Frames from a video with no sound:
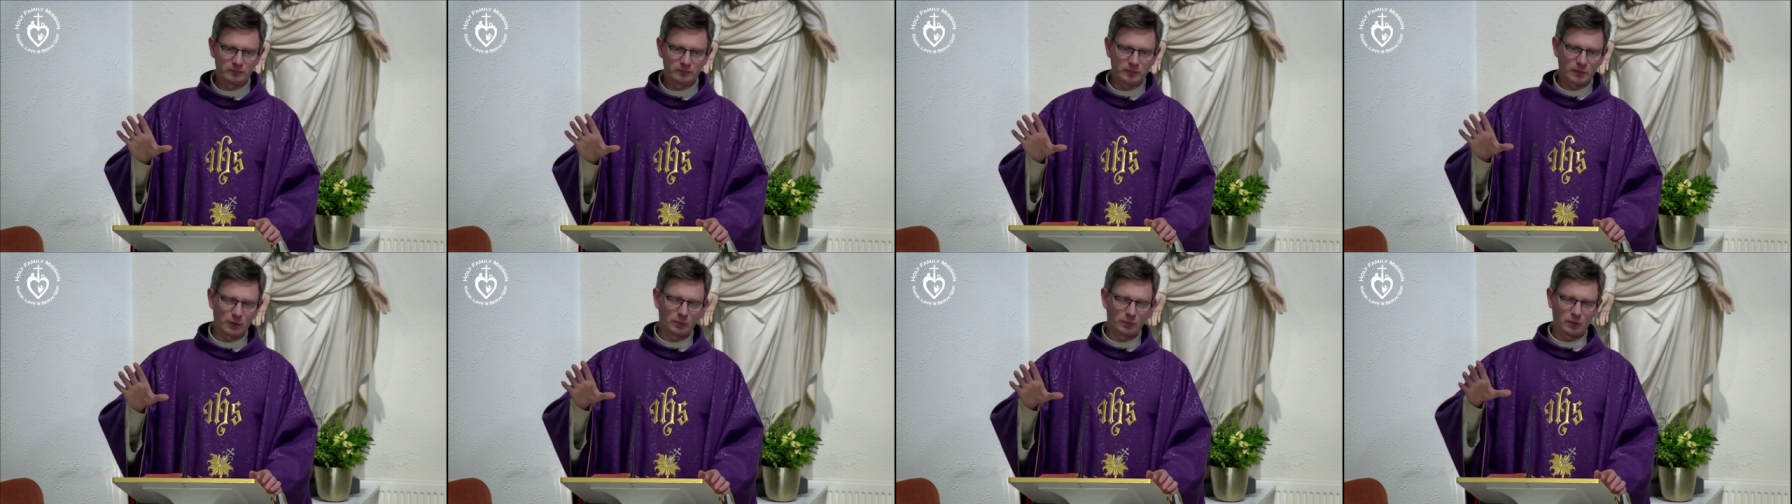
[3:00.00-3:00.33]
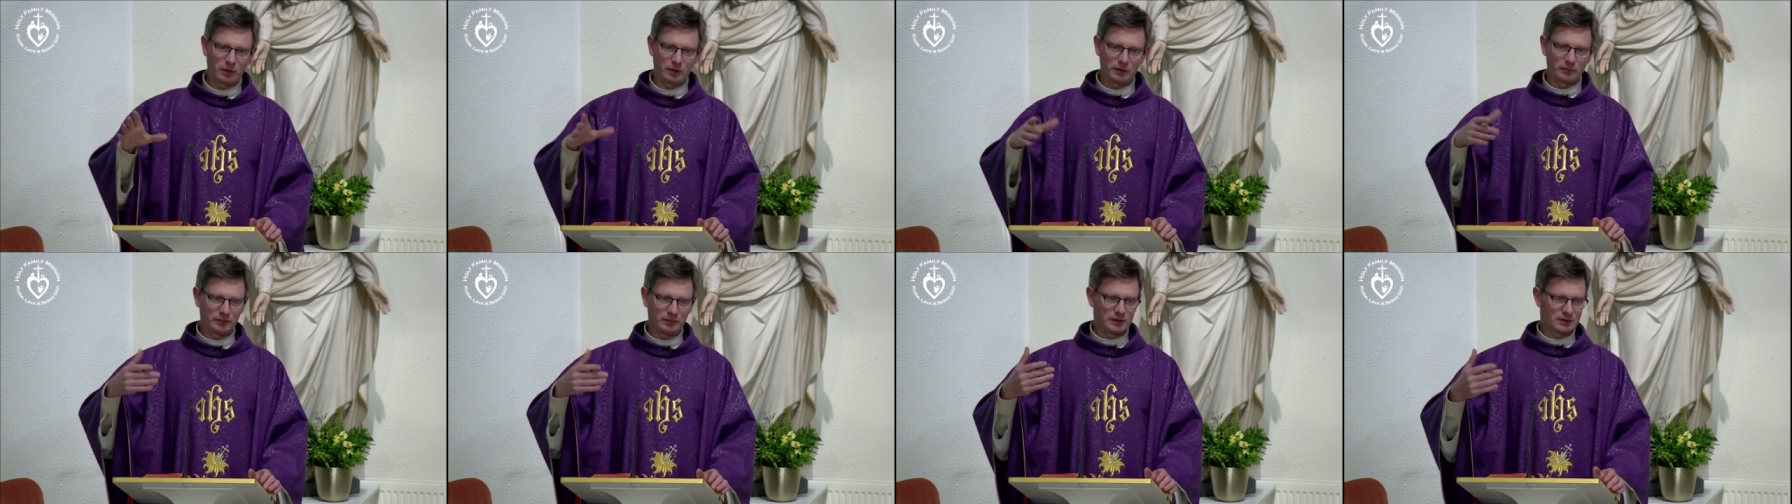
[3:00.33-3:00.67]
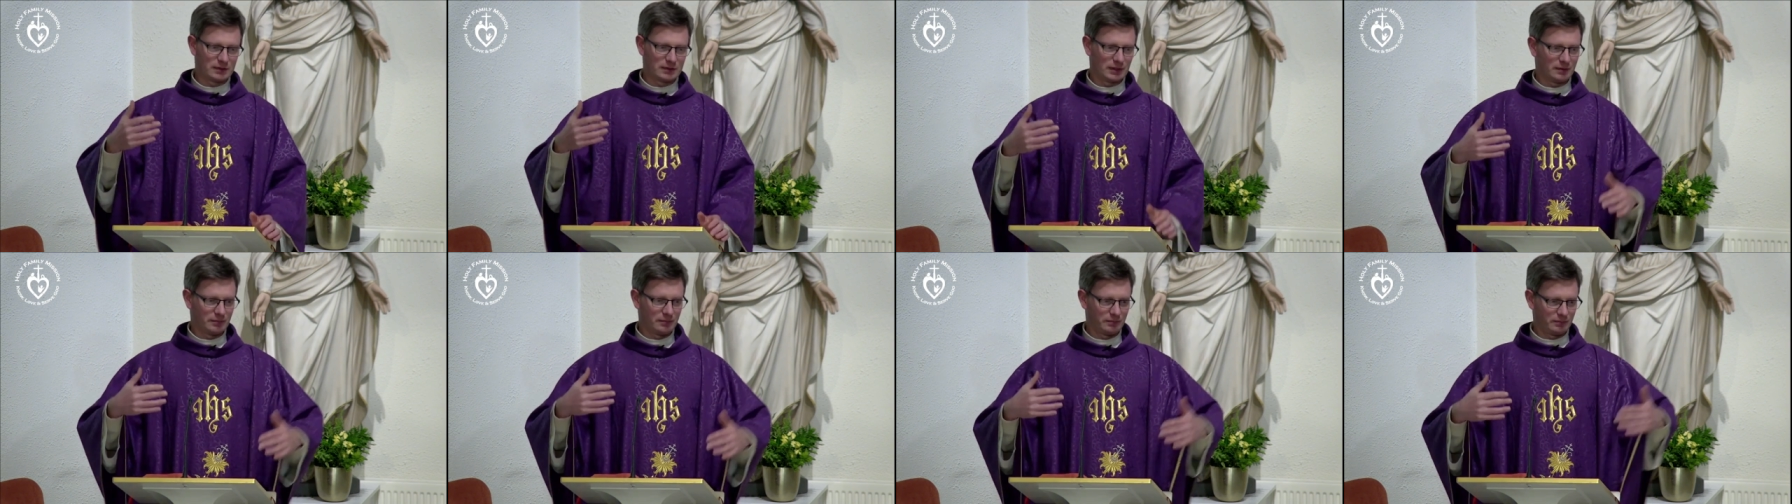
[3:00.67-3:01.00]
where there's
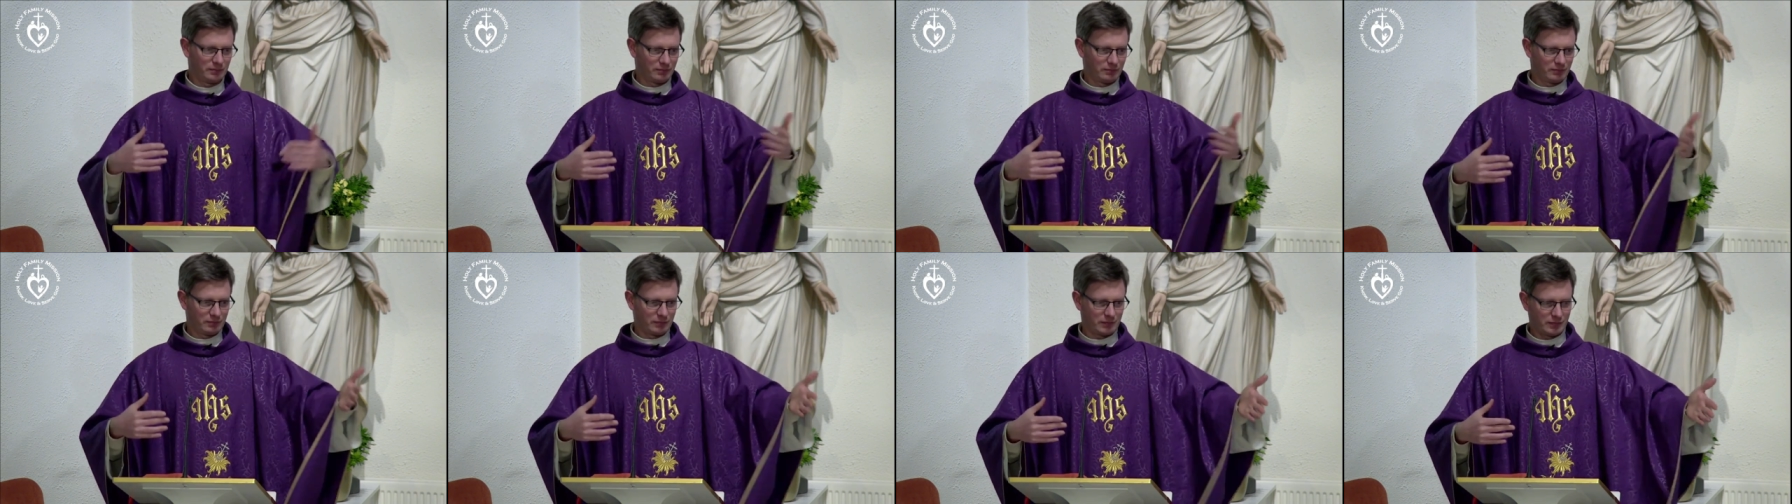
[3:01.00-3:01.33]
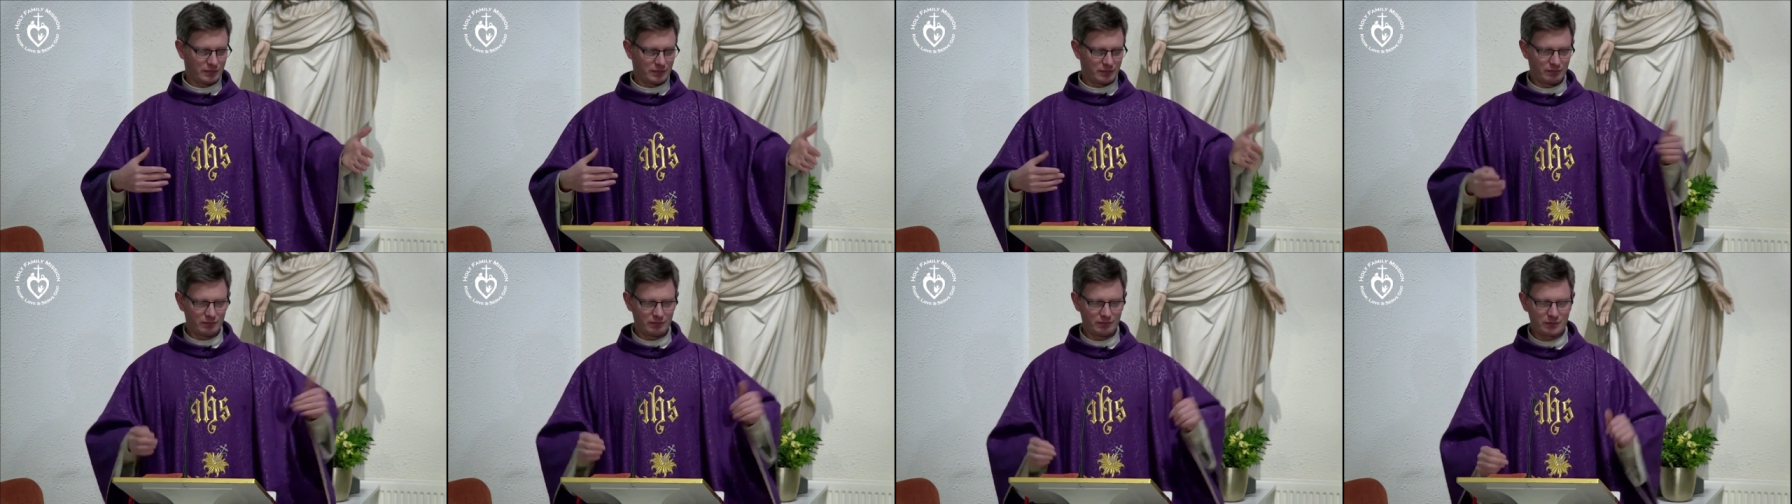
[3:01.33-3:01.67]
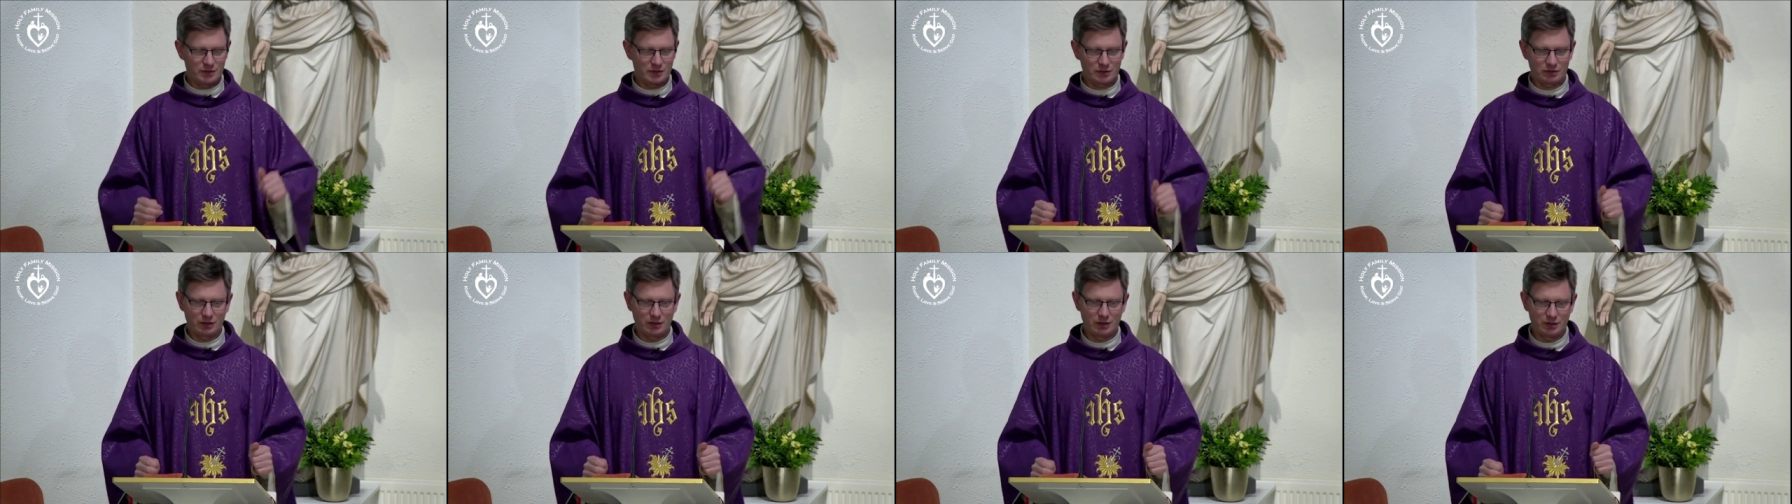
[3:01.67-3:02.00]
a,
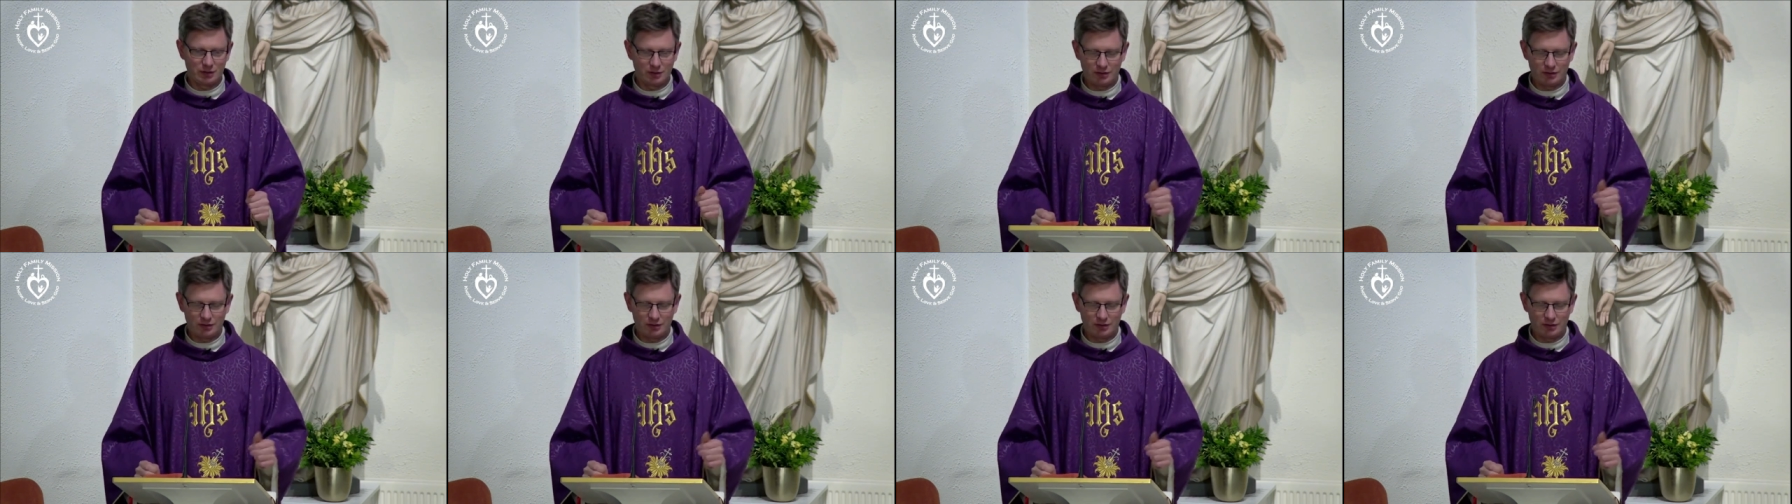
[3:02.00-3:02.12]
scribe,